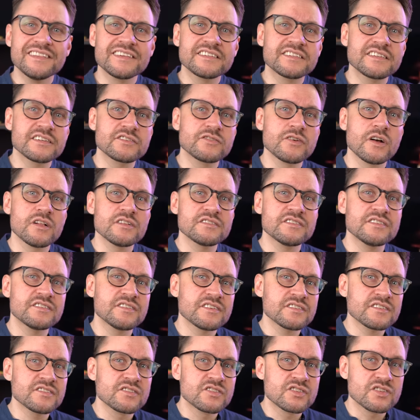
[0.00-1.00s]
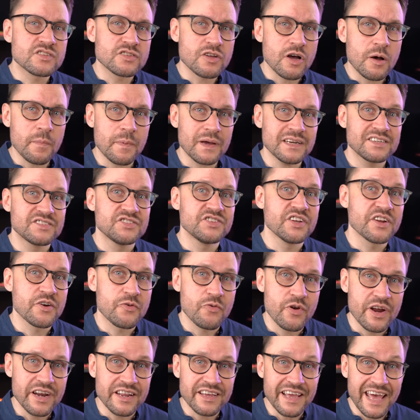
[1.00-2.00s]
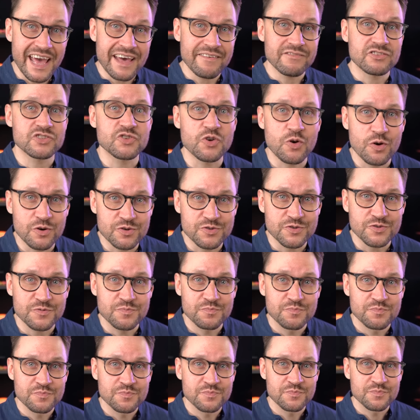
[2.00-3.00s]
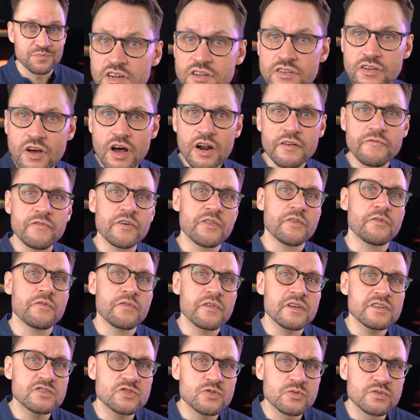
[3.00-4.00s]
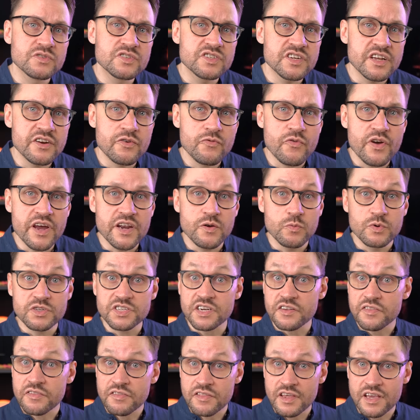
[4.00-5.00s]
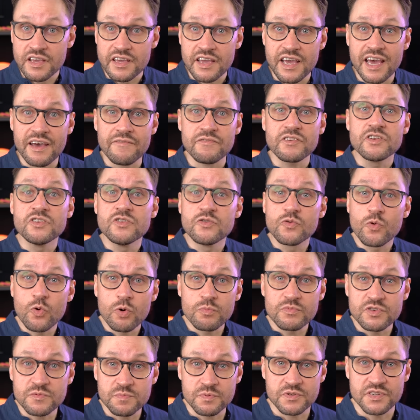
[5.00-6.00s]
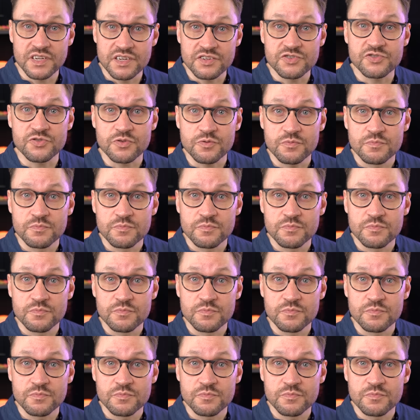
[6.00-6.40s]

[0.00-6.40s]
this technology doesn't stop at generating avatars. There's a lot of other things you can generate, which I think have enormous potential.